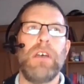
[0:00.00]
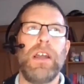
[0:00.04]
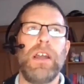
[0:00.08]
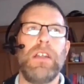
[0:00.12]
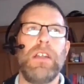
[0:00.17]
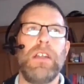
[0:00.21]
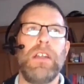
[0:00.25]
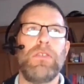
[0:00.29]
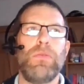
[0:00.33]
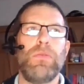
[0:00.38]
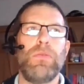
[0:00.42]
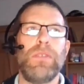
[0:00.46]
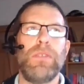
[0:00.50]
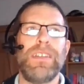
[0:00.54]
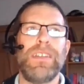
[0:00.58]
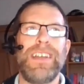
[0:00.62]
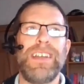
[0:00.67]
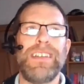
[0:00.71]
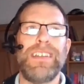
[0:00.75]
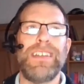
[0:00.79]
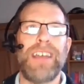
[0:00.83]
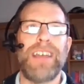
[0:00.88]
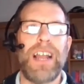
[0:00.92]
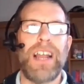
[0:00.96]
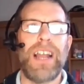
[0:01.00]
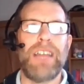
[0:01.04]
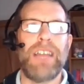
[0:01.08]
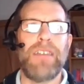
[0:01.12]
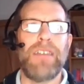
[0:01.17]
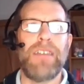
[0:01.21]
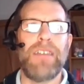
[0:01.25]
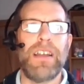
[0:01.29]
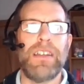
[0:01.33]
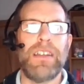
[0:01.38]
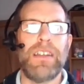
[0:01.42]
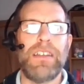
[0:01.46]
And there's all the detailing
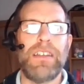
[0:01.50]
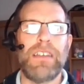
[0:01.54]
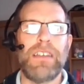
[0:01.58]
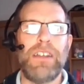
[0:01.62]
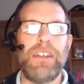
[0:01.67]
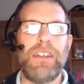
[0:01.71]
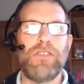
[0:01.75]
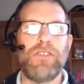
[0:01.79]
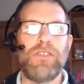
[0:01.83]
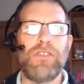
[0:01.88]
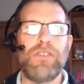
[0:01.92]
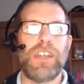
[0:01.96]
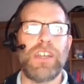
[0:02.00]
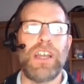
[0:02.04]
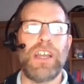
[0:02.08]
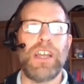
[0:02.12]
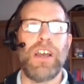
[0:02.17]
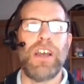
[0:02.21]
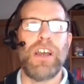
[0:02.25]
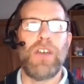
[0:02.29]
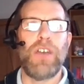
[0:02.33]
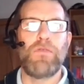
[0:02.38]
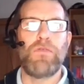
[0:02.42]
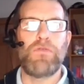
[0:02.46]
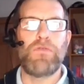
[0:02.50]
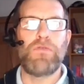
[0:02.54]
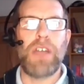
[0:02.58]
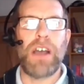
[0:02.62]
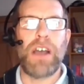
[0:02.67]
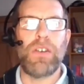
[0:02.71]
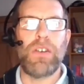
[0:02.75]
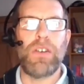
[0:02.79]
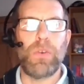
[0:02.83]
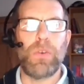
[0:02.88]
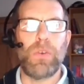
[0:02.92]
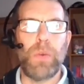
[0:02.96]
around these interesting
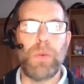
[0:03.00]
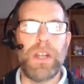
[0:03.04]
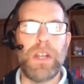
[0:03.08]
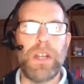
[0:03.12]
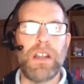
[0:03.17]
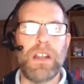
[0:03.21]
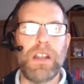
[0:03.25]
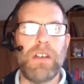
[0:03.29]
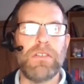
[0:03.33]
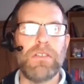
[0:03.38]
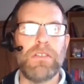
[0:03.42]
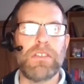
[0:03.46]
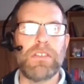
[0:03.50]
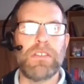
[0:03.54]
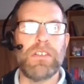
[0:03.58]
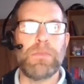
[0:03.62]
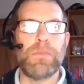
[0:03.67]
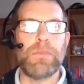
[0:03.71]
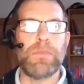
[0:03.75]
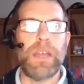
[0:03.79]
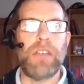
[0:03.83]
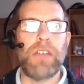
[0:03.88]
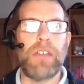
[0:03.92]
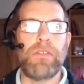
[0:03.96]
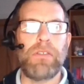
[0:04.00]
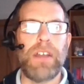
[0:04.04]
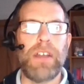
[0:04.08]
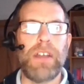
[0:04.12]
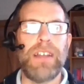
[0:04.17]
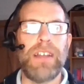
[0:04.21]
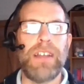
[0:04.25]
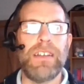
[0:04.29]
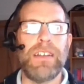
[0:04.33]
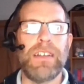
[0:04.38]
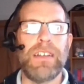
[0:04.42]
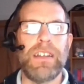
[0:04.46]
round windows that's been
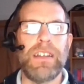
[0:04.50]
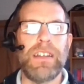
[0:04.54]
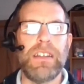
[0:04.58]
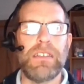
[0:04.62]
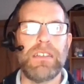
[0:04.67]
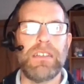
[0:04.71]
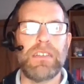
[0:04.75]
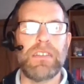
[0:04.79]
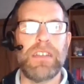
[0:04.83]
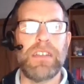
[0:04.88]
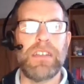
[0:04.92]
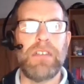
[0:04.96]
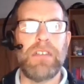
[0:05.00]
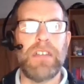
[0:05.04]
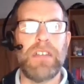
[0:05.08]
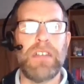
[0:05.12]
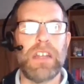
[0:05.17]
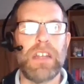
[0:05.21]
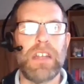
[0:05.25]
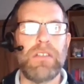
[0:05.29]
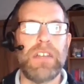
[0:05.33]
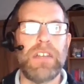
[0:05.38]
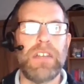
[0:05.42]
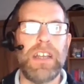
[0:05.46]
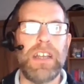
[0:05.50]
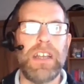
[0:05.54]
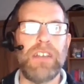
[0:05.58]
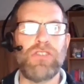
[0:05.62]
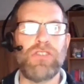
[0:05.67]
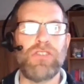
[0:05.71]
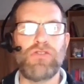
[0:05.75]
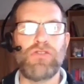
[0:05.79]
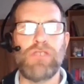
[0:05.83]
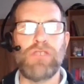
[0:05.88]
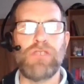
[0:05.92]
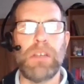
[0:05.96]
created in this very, very
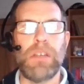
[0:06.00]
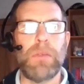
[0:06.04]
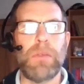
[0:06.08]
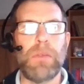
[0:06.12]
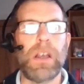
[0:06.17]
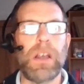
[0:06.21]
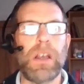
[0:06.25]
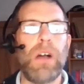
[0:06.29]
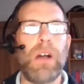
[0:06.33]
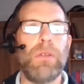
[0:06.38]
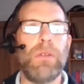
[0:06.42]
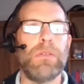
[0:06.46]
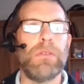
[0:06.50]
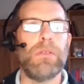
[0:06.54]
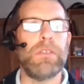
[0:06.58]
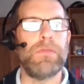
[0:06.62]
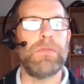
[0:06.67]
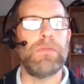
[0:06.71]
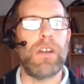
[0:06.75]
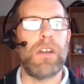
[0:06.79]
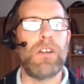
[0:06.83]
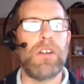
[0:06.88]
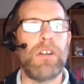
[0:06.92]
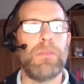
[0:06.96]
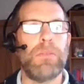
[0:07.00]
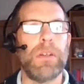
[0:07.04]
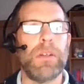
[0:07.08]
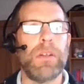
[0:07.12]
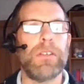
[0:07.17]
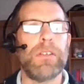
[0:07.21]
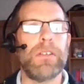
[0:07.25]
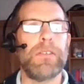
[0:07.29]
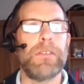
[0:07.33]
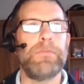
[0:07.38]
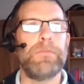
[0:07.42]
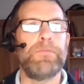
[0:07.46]
extreme cold
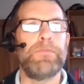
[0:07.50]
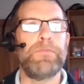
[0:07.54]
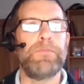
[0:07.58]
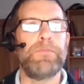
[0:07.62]
environment.